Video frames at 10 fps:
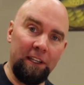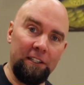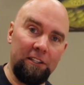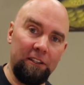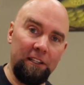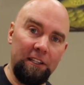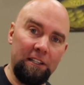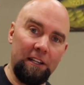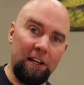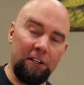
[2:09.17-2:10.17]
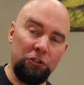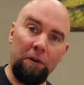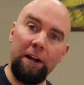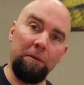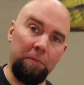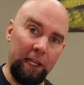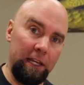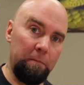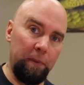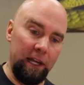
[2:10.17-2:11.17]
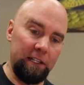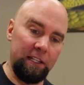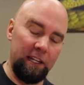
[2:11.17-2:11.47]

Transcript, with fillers: into these uh, dried up lake beds,